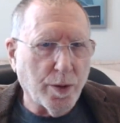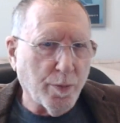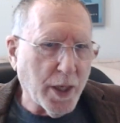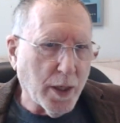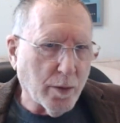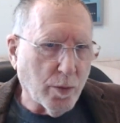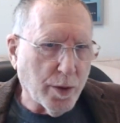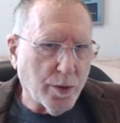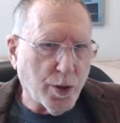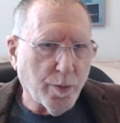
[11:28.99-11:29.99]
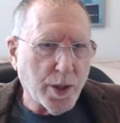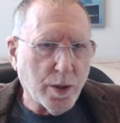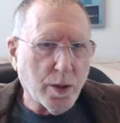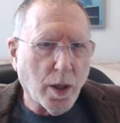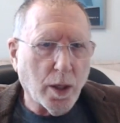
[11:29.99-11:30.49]
me and with Jimmy
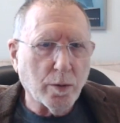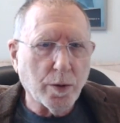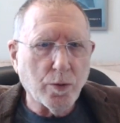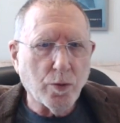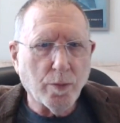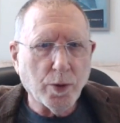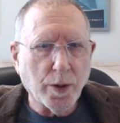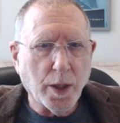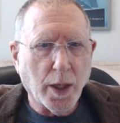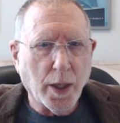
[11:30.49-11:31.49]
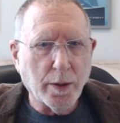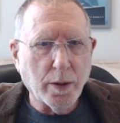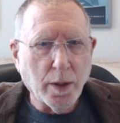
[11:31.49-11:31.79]
Zitano, the drummer that I had